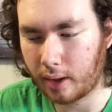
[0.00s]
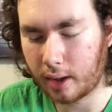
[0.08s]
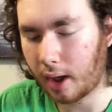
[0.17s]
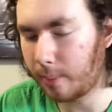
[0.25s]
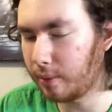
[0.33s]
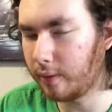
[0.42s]
a
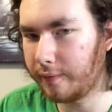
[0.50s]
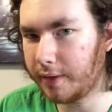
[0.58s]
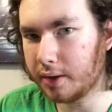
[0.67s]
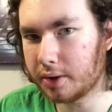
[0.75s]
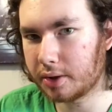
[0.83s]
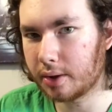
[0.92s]
couple of
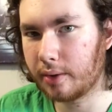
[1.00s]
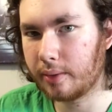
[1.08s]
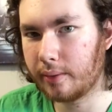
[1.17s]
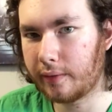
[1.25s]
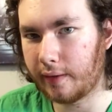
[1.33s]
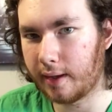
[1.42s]
these
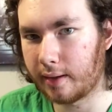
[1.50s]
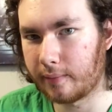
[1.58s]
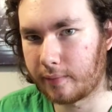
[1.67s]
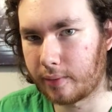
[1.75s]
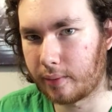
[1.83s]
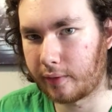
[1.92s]
shows and
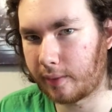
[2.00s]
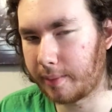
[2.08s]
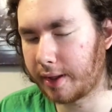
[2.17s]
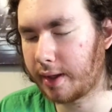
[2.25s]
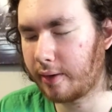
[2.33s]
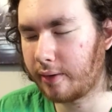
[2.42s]
for some of
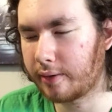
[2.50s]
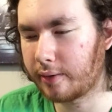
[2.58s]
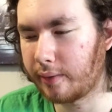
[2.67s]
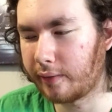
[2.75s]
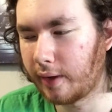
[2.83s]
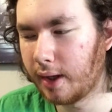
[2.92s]
the
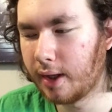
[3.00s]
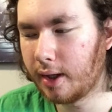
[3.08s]
characters,